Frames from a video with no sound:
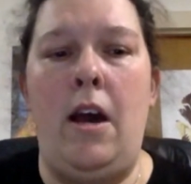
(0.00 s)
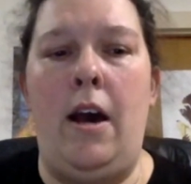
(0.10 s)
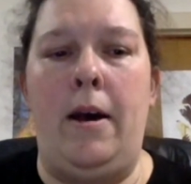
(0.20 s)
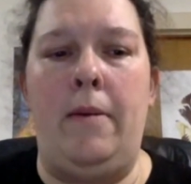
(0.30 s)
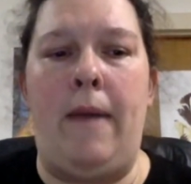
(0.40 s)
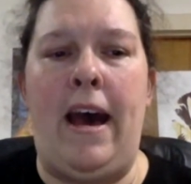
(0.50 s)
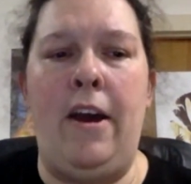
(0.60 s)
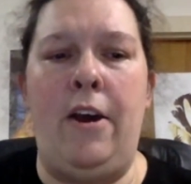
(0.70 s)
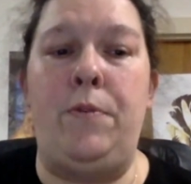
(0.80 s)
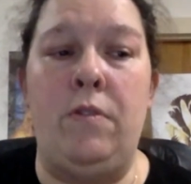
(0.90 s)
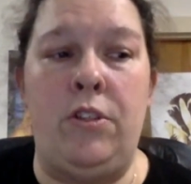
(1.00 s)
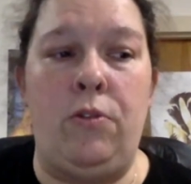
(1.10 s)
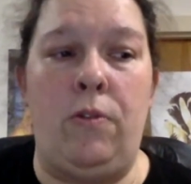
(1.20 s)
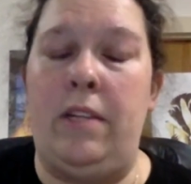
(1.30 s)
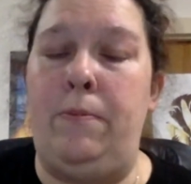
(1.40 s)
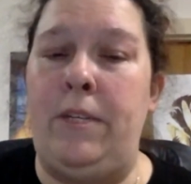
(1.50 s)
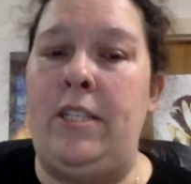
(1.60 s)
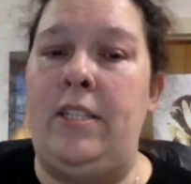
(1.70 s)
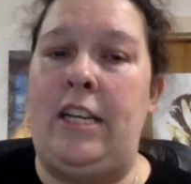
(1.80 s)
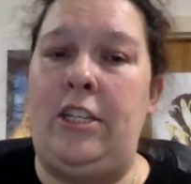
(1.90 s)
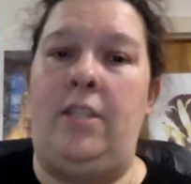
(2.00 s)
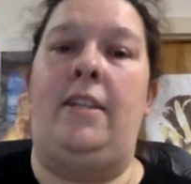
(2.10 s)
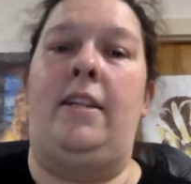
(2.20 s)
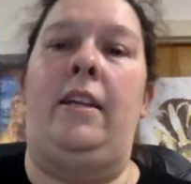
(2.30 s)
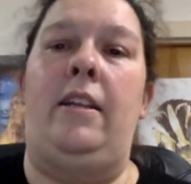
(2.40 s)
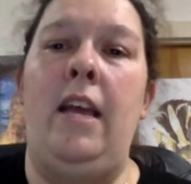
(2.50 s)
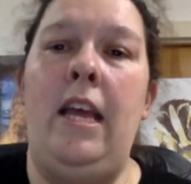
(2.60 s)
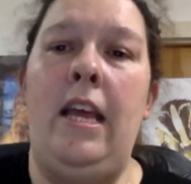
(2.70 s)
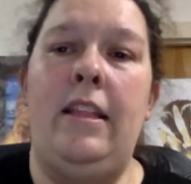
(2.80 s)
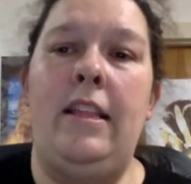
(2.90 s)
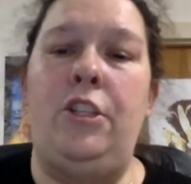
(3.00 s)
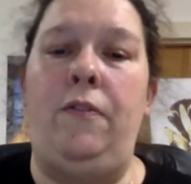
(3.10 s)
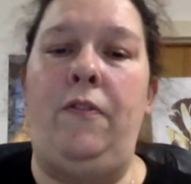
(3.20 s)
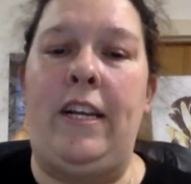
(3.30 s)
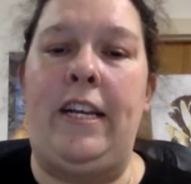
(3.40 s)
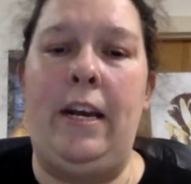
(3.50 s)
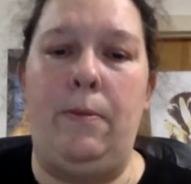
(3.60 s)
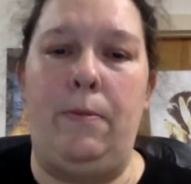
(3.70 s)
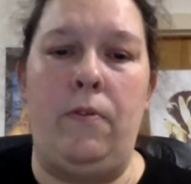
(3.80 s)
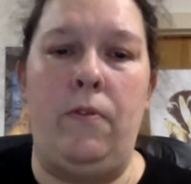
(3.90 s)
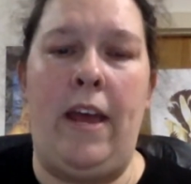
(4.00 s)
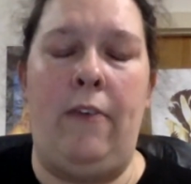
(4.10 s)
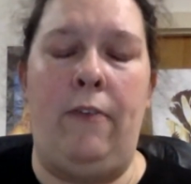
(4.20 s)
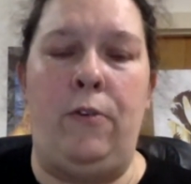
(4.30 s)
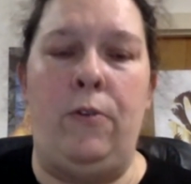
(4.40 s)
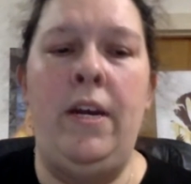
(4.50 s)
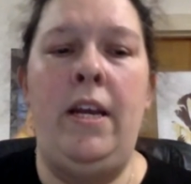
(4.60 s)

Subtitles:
I hope you enjoyed the presentation and that you find it helpful.